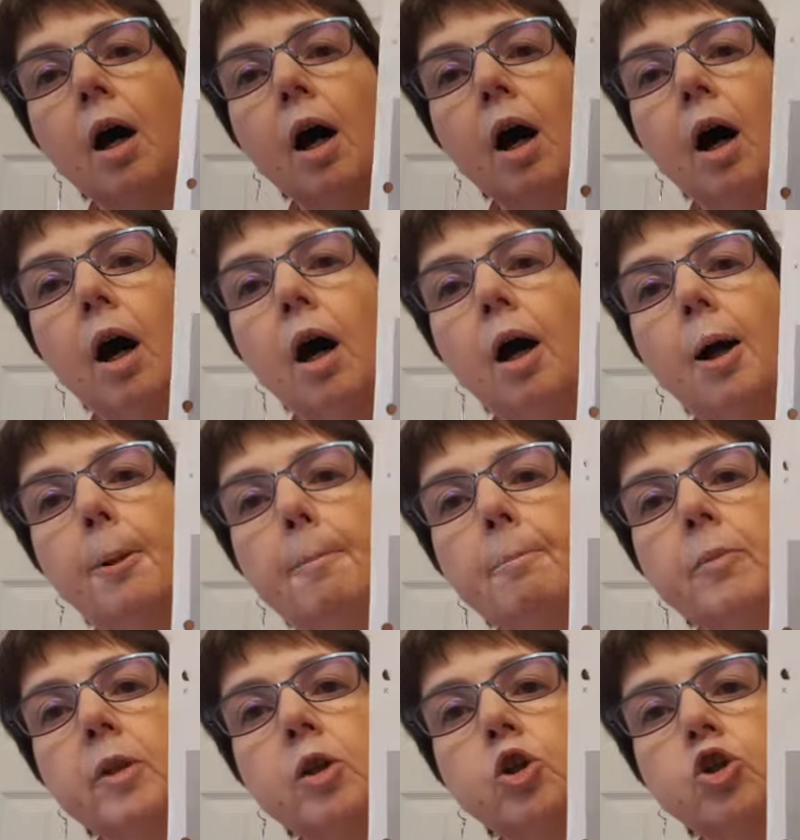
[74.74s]
The
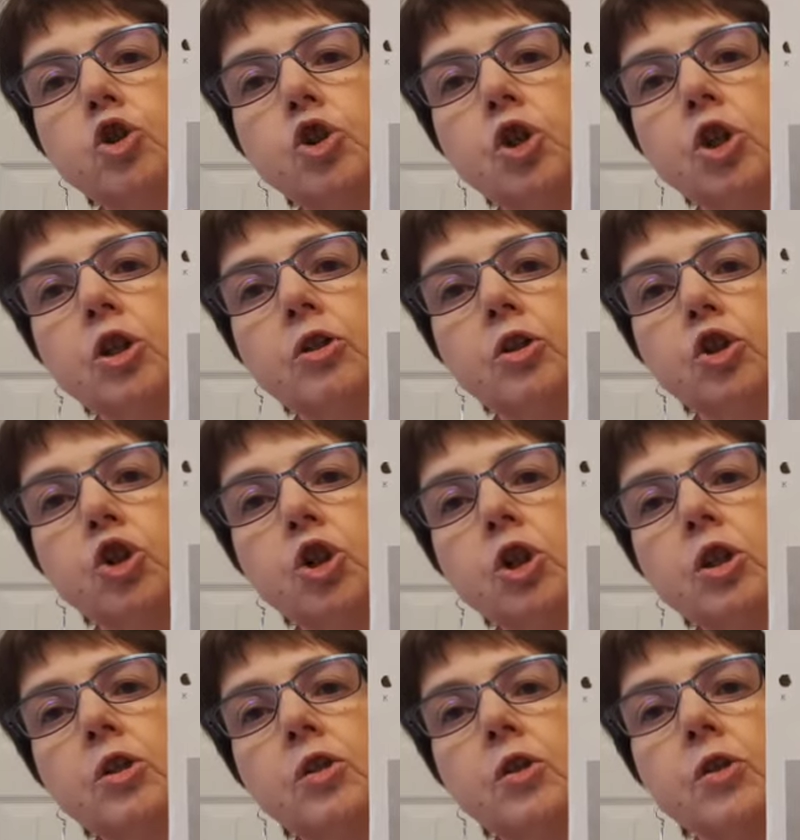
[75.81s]
Shirt
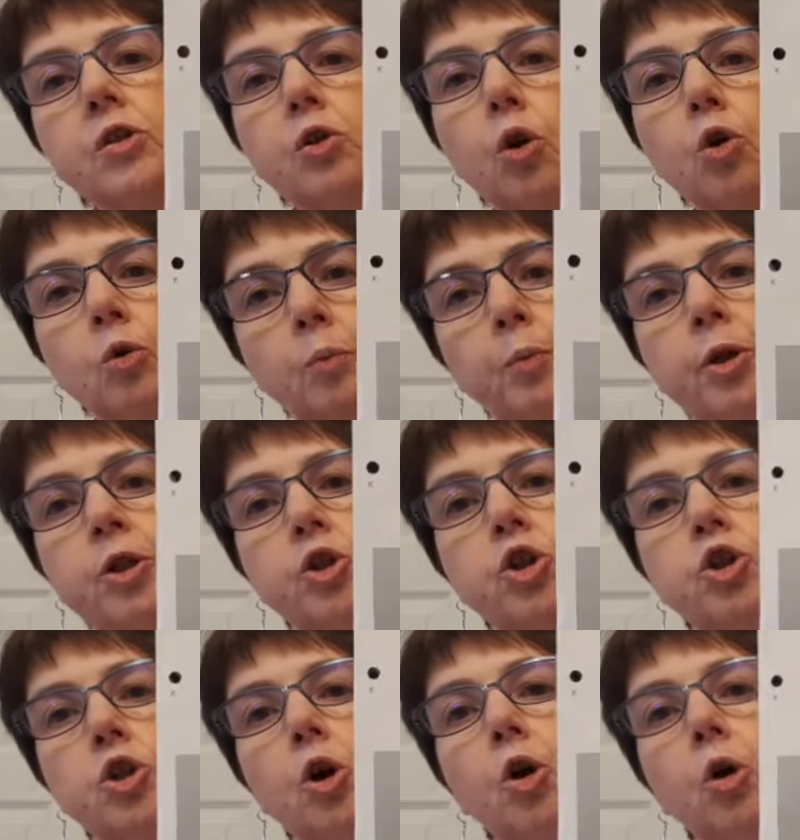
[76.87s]
to Stockbridge
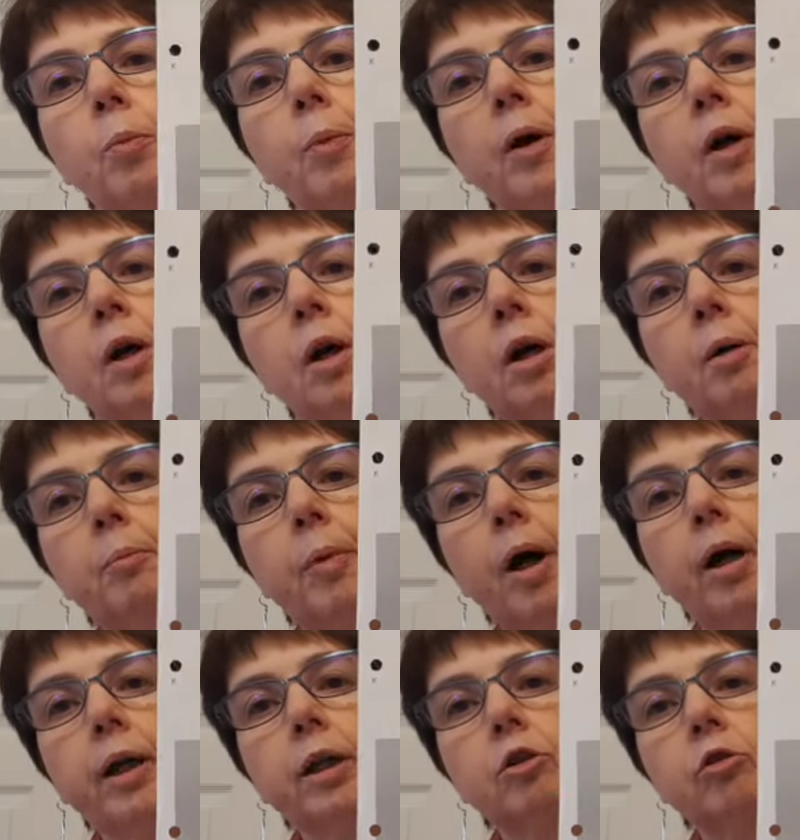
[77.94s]
top
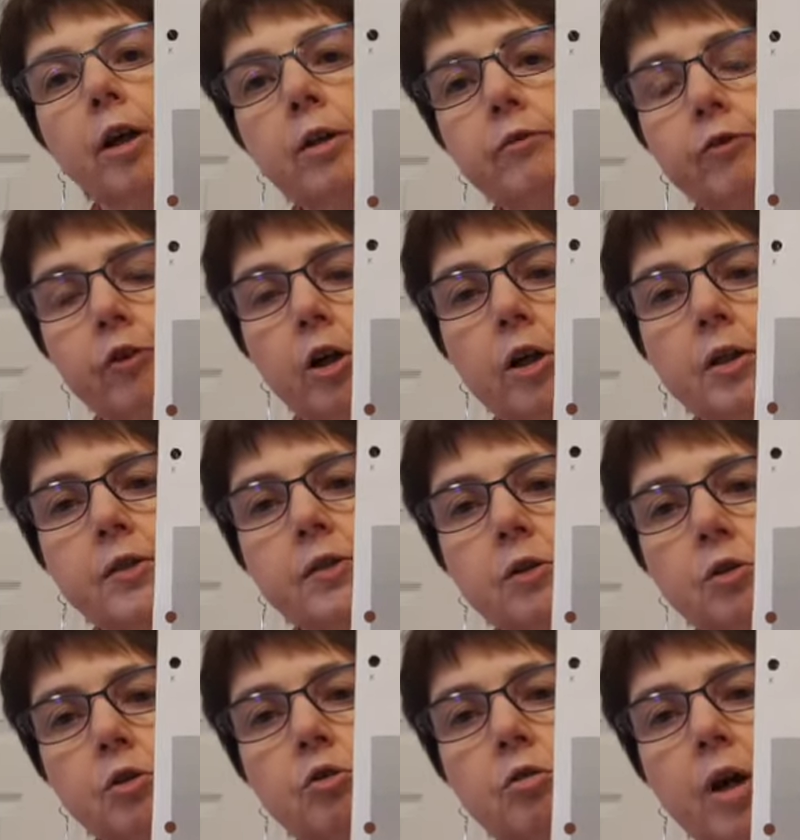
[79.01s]
by Greyfriars and
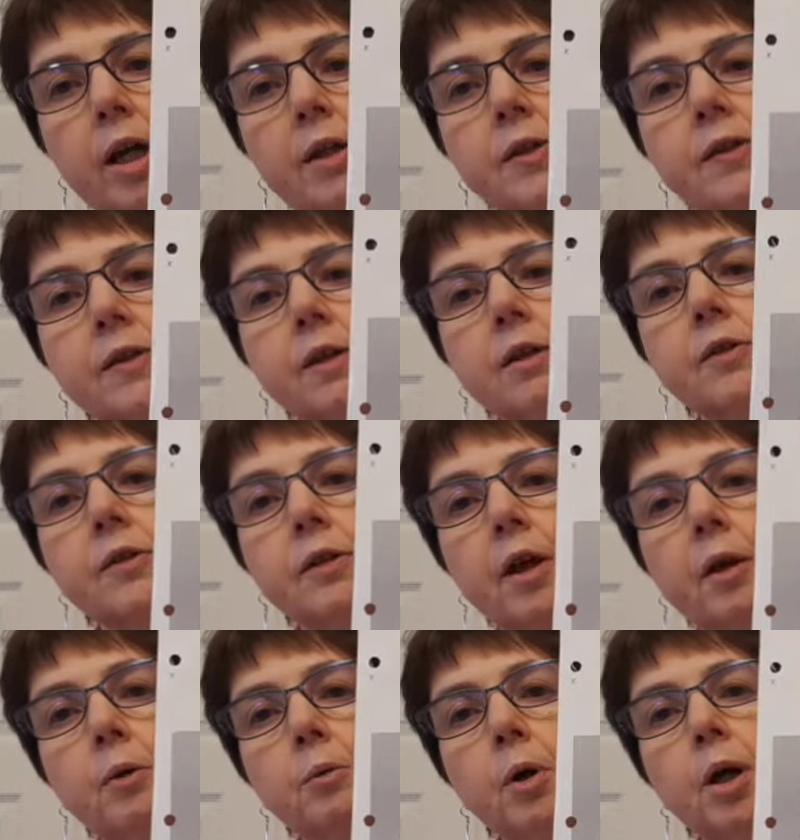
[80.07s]
Grace.
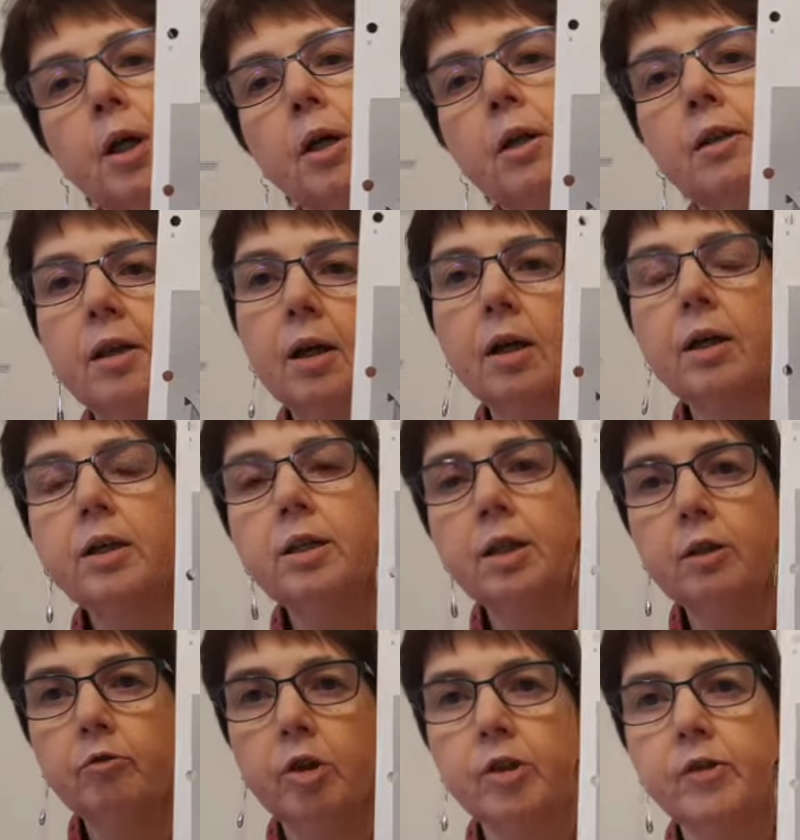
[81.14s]
So the
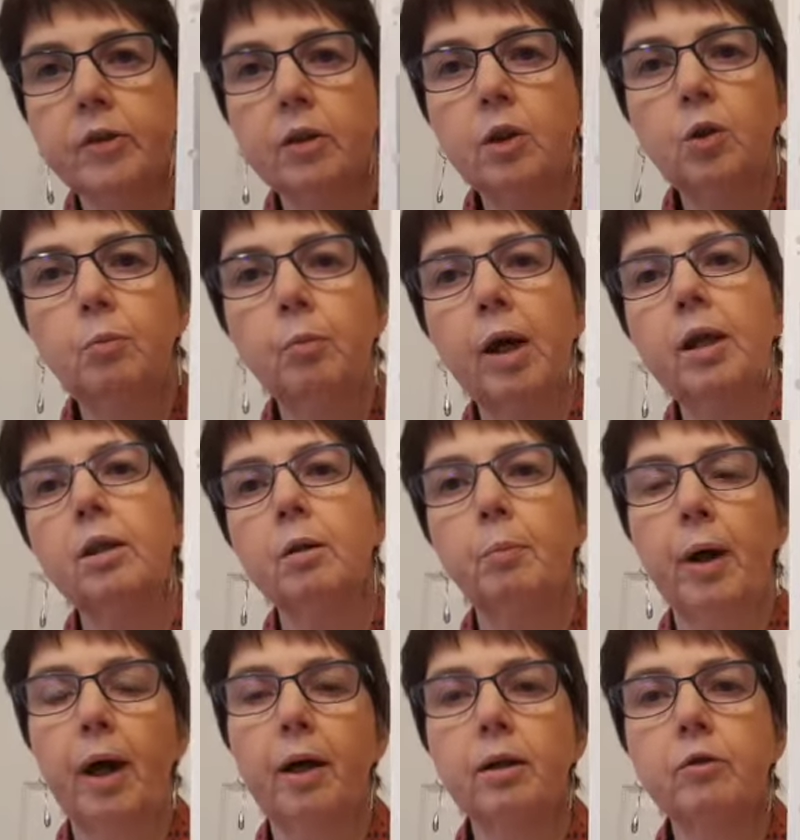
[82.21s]
idea is that you make the
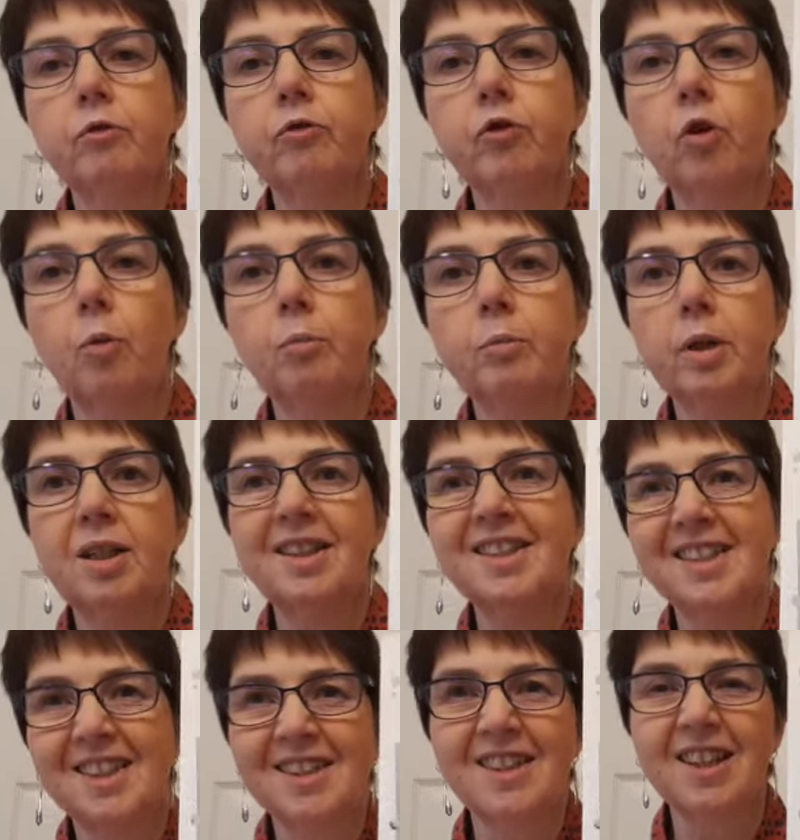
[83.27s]
pattern from an
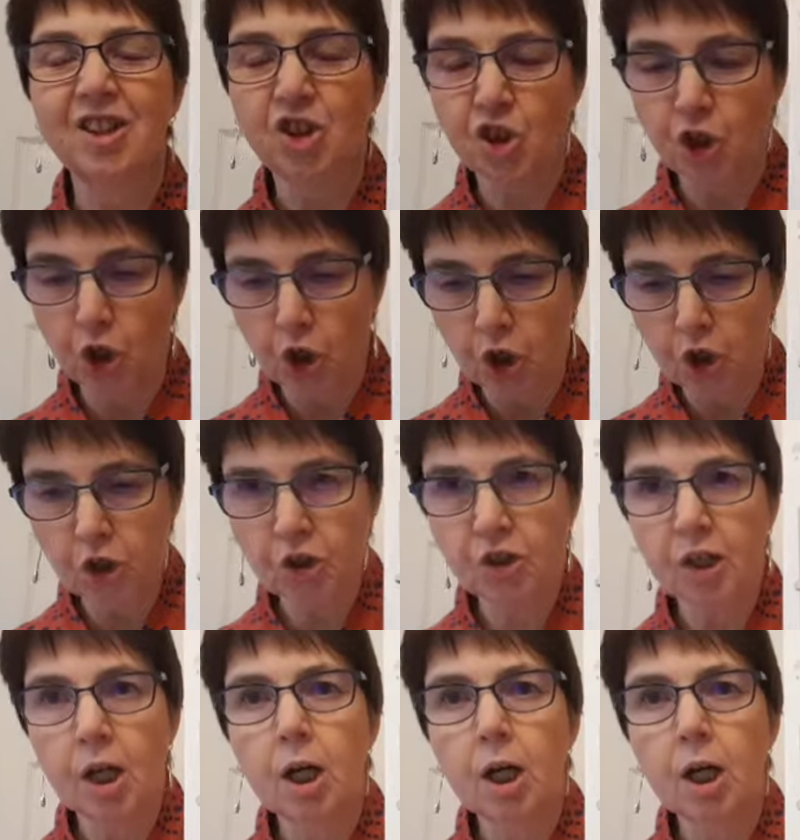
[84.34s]
existing shirt,